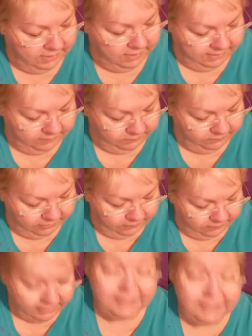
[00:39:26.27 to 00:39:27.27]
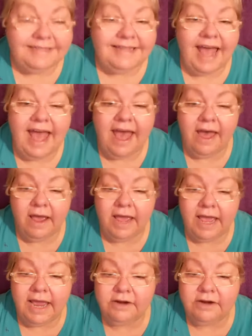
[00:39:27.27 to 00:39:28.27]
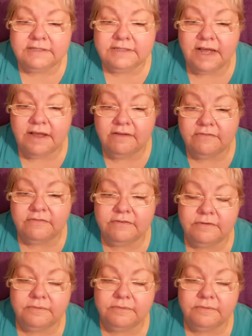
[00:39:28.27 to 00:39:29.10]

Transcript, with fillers: Then we're going into the ha hair stuff.